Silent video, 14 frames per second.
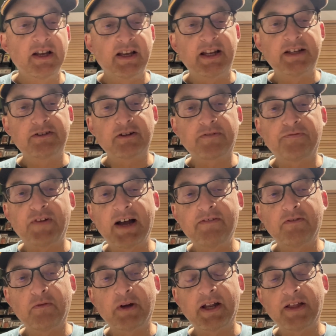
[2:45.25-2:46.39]
And I took 5
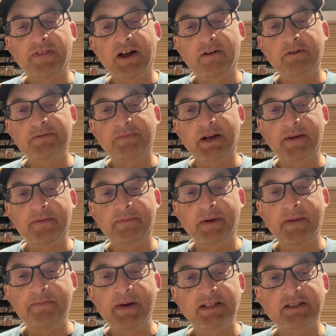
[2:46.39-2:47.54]
of what I thought was my
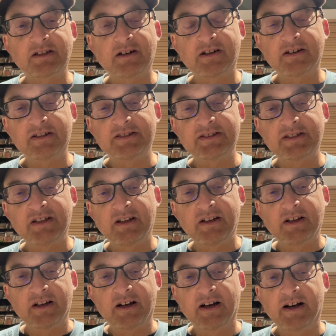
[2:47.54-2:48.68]
best cards
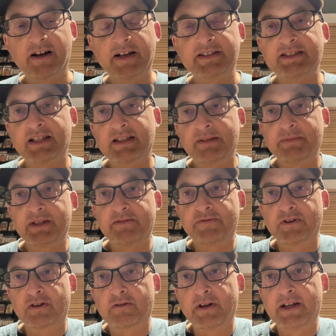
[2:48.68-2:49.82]
and sent them in for
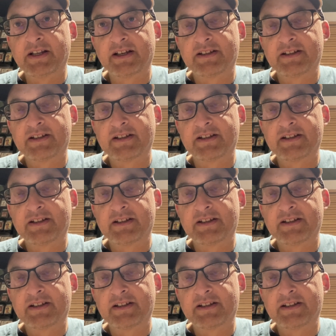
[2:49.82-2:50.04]
grading.